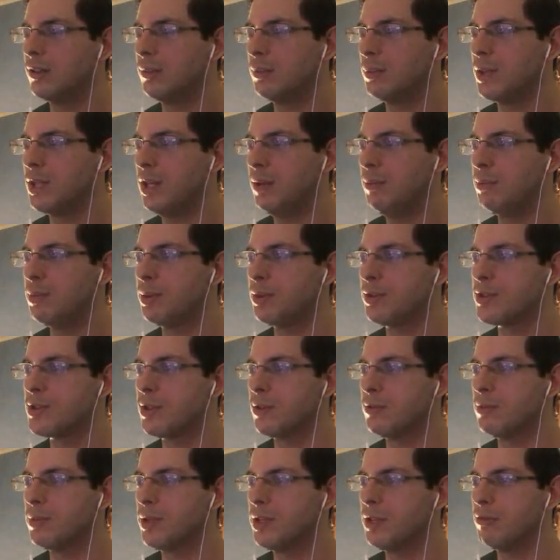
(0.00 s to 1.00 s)
plump
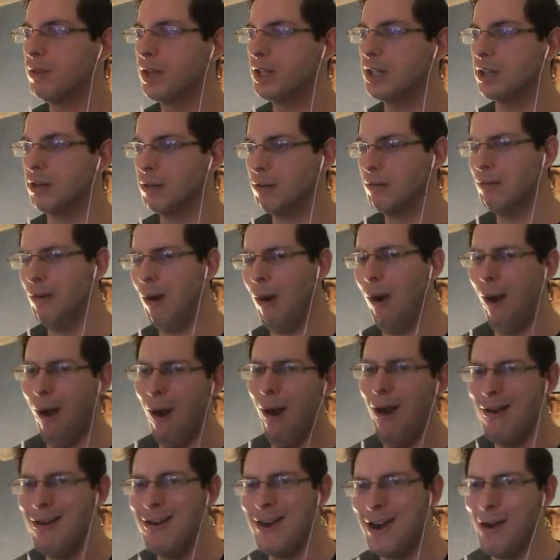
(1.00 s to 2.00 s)
zombie running.
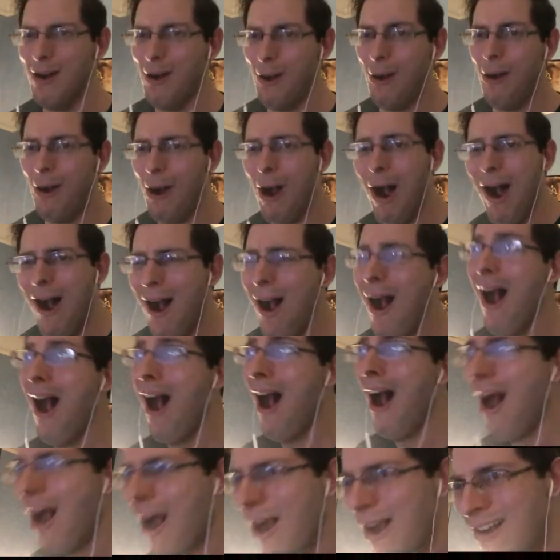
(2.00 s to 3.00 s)

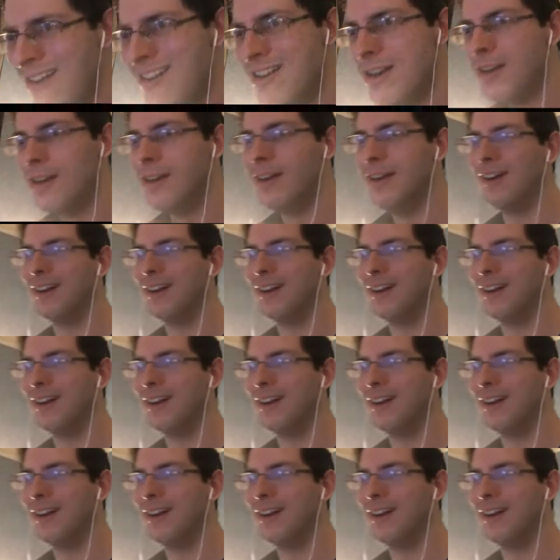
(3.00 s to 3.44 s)
Oh,